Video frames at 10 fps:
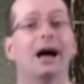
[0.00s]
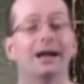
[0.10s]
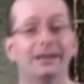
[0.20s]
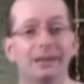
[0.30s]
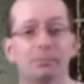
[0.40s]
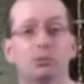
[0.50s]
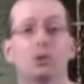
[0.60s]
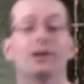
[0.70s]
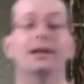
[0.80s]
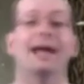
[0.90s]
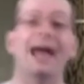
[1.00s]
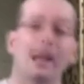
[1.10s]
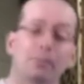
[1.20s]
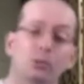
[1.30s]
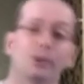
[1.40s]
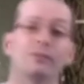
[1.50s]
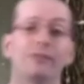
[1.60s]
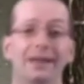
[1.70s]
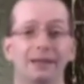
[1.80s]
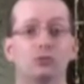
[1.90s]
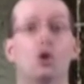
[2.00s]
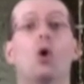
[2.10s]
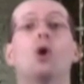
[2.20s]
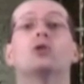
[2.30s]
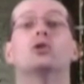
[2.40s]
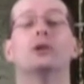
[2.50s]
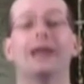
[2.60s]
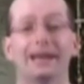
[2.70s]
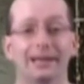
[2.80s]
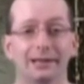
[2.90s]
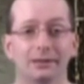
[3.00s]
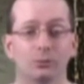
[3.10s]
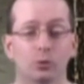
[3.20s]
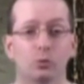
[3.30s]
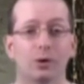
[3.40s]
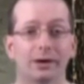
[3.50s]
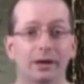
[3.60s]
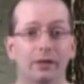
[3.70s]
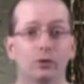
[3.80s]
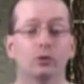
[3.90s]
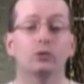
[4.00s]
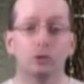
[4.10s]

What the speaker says: a diploid and haploid phase alternating with one another.